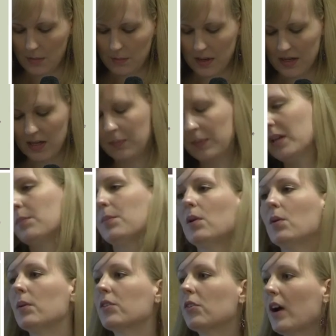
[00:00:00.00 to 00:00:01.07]
Many
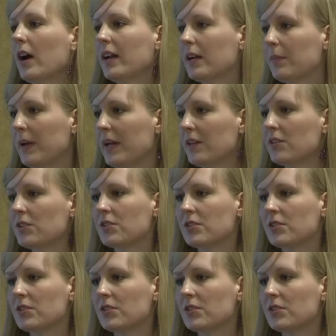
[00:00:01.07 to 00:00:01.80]
people with chronic pain